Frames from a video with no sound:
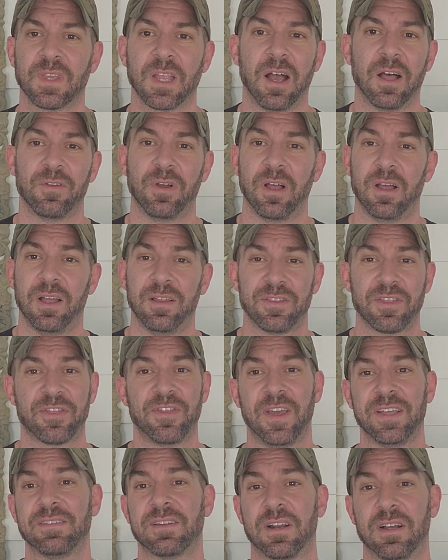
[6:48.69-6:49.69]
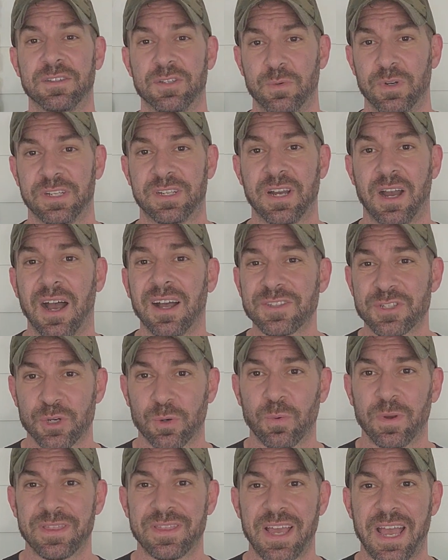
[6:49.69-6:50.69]
Other thing that I'll do in concert
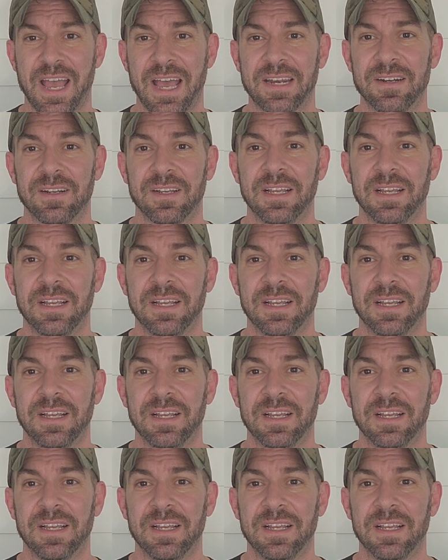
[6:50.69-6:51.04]
with that